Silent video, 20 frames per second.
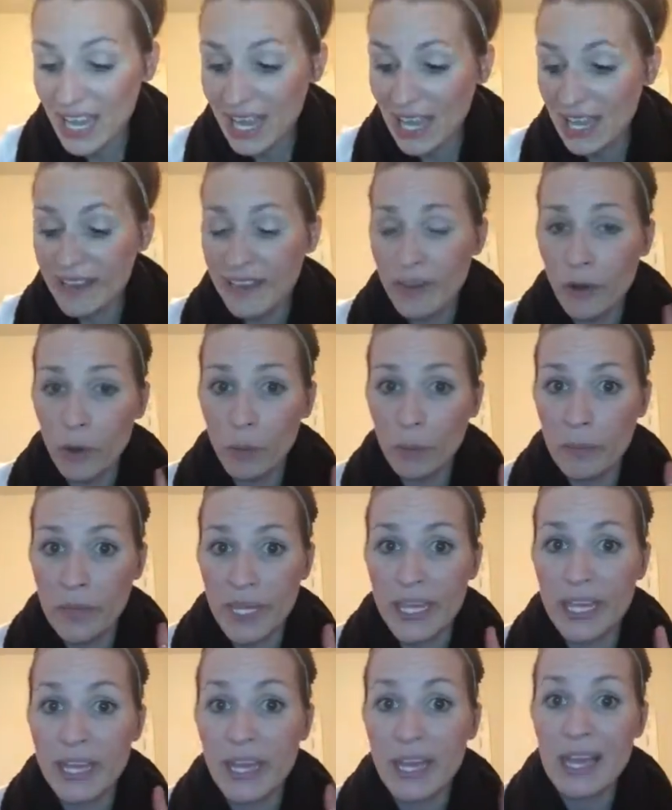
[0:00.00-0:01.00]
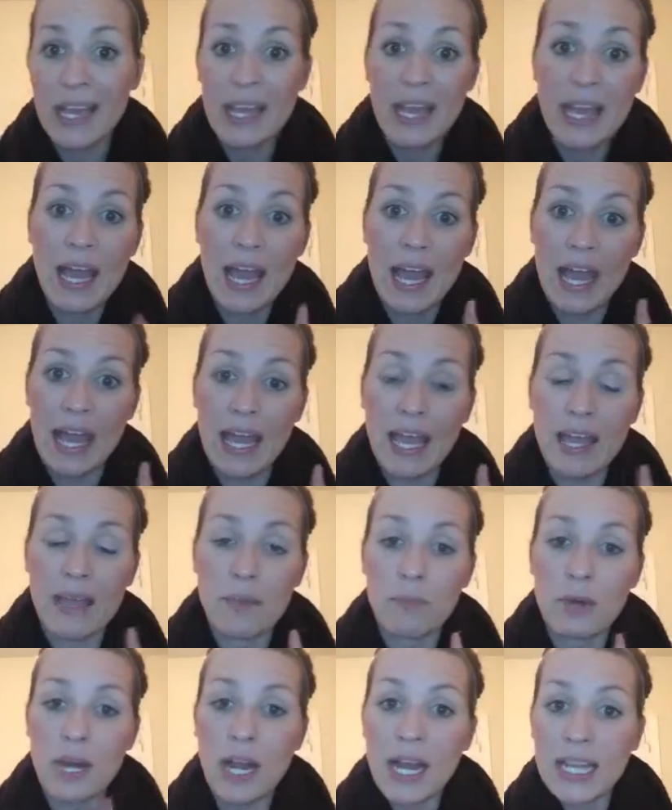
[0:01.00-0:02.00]
and there will be
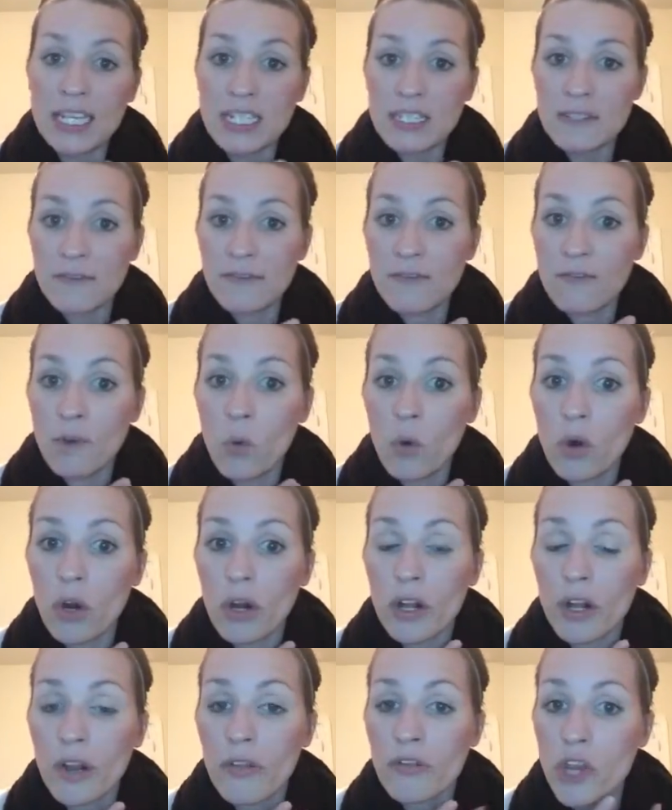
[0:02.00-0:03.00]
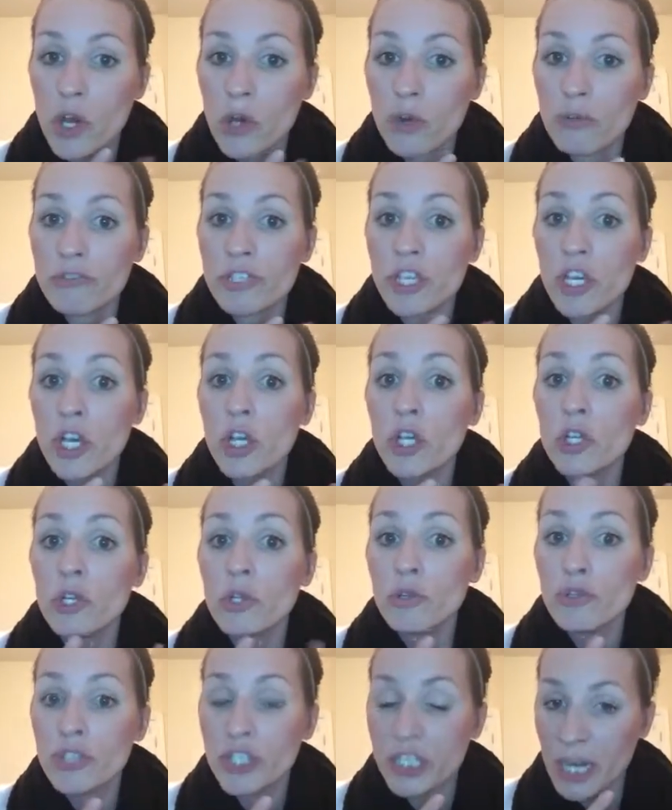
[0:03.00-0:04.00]
a prize for those
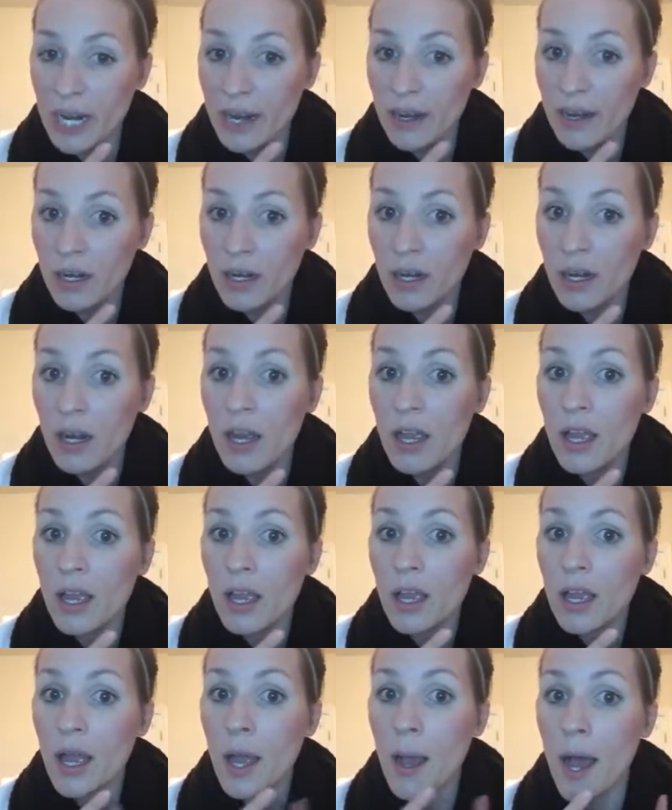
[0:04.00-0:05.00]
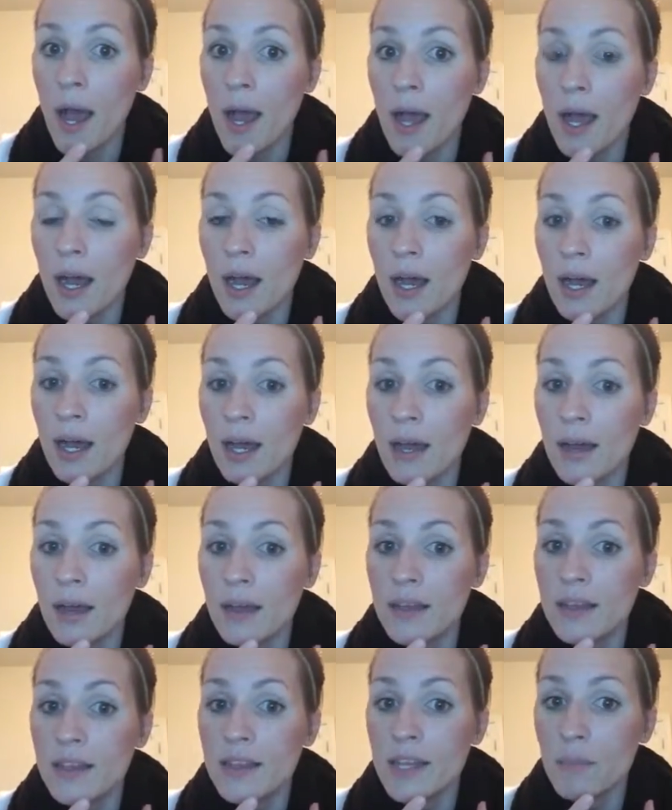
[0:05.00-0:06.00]
who share
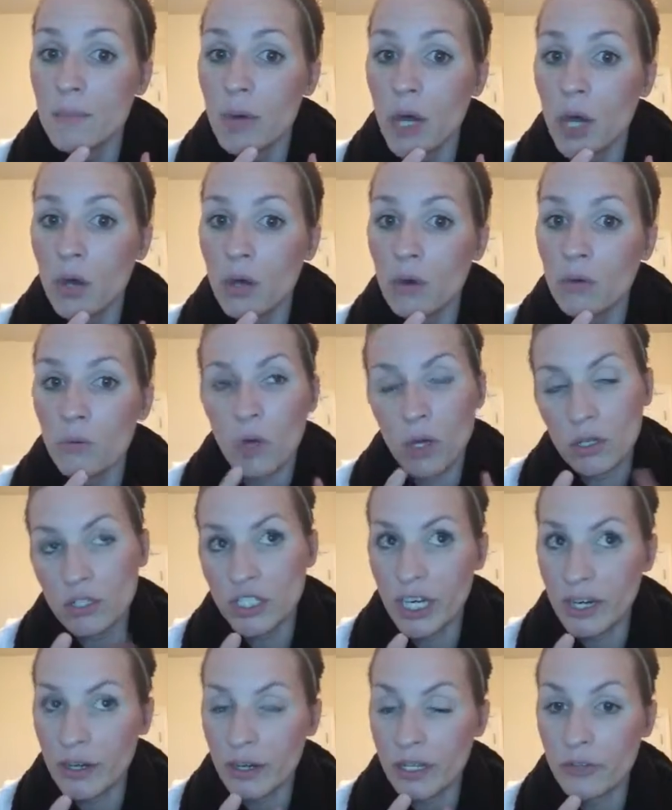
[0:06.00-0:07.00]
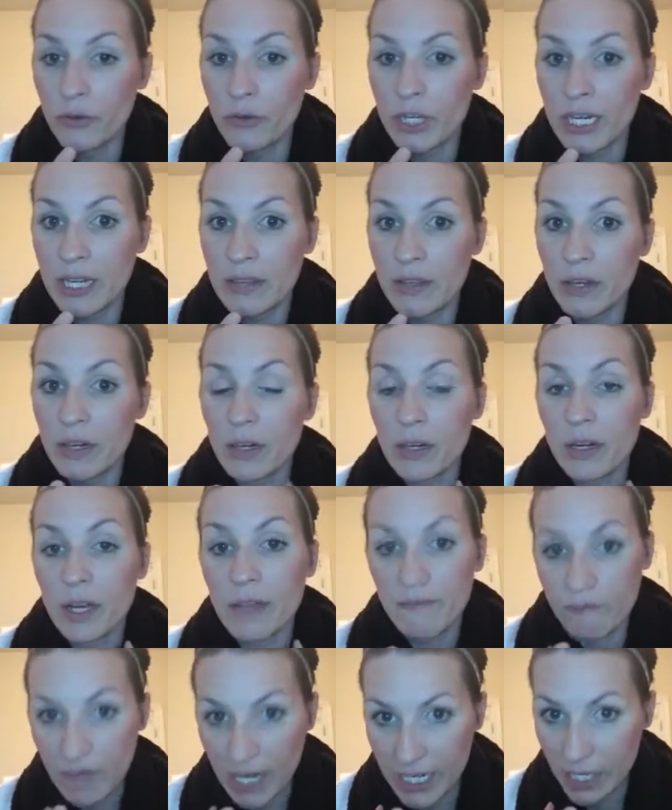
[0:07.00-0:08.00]
share, you can either
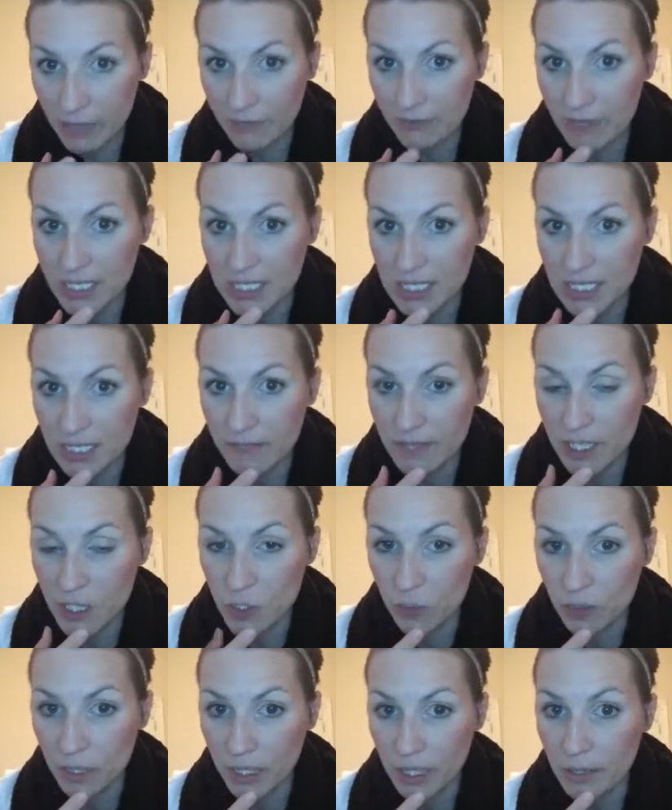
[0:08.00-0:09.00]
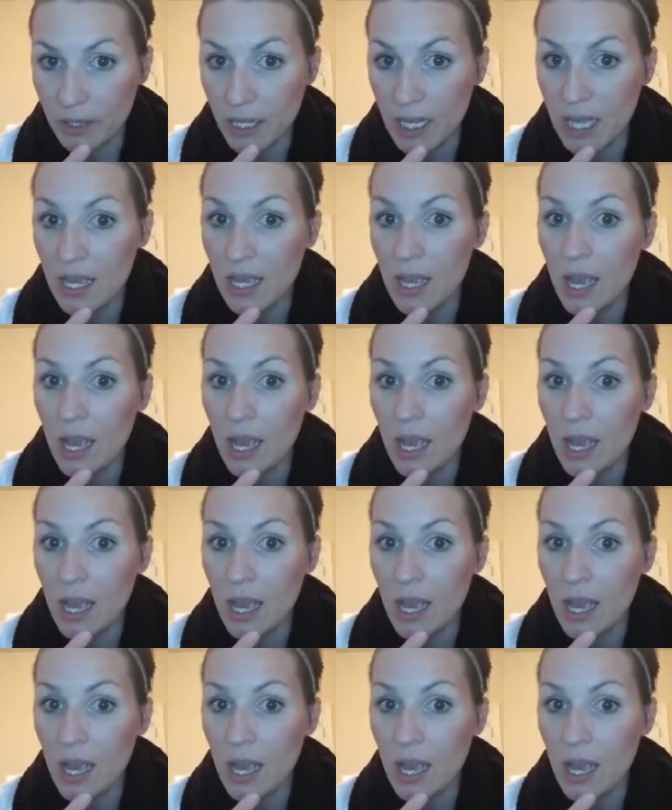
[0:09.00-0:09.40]
invite your friends individually,